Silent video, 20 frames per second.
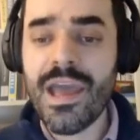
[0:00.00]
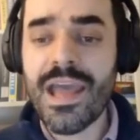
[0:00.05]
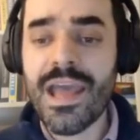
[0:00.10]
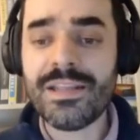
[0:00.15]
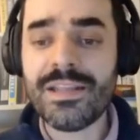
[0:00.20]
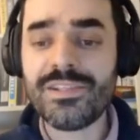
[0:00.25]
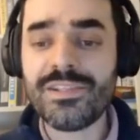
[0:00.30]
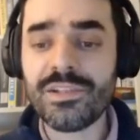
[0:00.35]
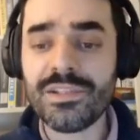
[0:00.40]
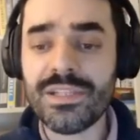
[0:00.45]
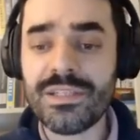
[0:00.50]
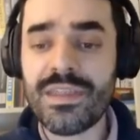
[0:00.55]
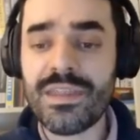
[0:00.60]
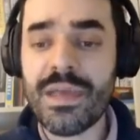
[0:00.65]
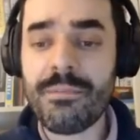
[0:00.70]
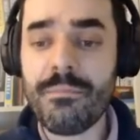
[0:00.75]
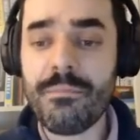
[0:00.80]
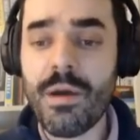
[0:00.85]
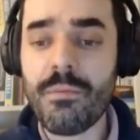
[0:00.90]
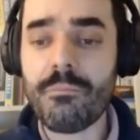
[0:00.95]
and sorting
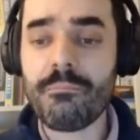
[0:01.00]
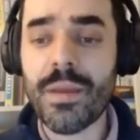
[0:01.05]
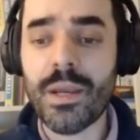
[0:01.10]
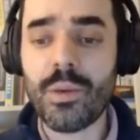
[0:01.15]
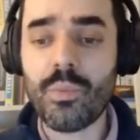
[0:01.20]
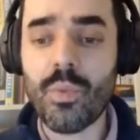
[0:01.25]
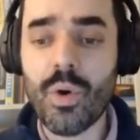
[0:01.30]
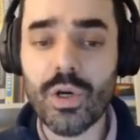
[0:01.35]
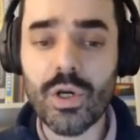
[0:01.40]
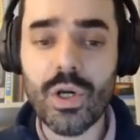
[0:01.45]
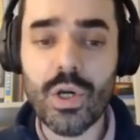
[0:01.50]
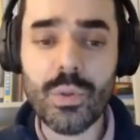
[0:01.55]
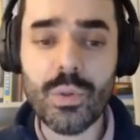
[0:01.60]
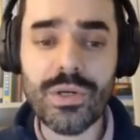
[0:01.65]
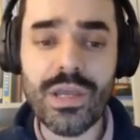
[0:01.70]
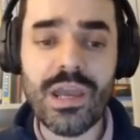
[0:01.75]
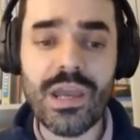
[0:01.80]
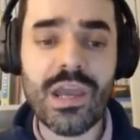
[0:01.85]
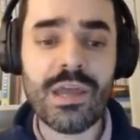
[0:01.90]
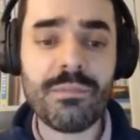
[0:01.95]
them by
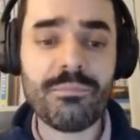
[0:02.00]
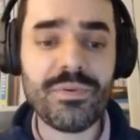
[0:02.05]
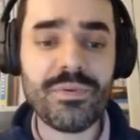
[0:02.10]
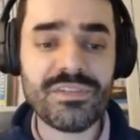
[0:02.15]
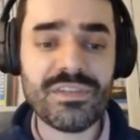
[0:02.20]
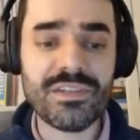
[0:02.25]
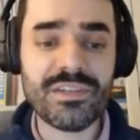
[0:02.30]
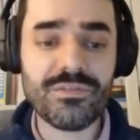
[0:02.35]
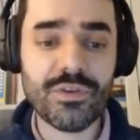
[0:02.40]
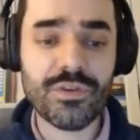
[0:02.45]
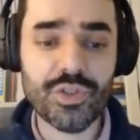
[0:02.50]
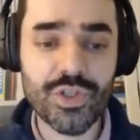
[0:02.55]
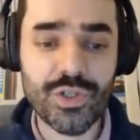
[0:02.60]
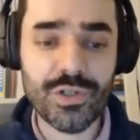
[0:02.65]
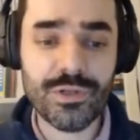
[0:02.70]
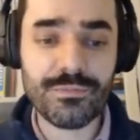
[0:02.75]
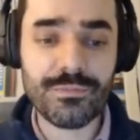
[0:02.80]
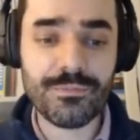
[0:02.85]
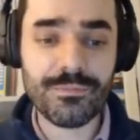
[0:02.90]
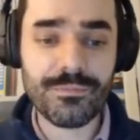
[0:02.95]
workload and business
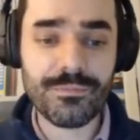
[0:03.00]
function.